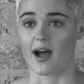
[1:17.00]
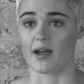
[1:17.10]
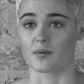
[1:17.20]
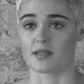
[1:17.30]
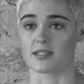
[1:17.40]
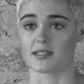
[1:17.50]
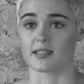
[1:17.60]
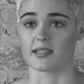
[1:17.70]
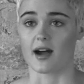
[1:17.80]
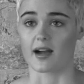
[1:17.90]
I was
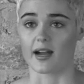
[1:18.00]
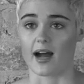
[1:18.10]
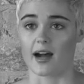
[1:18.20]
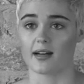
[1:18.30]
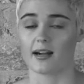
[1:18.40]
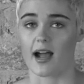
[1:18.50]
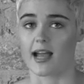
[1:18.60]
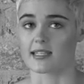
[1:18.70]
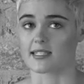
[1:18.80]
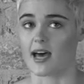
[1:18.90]
younger,
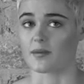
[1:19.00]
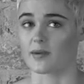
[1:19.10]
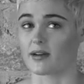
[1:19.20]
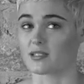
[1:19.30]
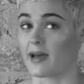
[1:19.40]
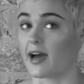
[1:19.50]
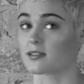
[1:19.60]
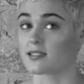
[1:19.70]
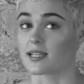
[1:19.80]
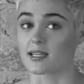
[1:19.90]
it started when I was
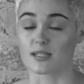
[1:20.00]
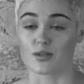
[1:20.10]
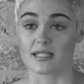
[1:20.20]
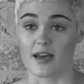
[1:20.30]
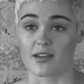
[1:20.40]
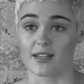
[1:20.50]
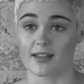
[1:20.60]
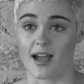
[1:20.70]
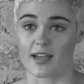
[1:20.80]
about six or seven.